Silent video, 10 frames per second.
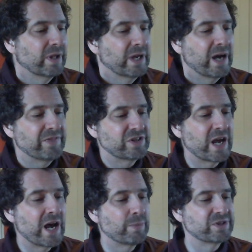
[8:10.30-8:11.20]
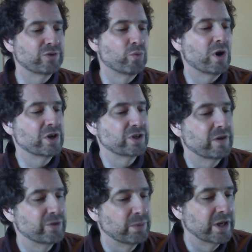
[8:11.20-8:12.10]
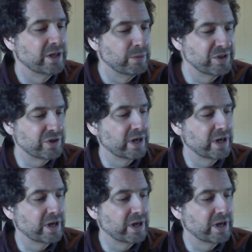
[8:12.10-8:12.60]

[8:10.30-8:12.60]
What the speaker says: At the tap, Seth washed off the blood, and Mr.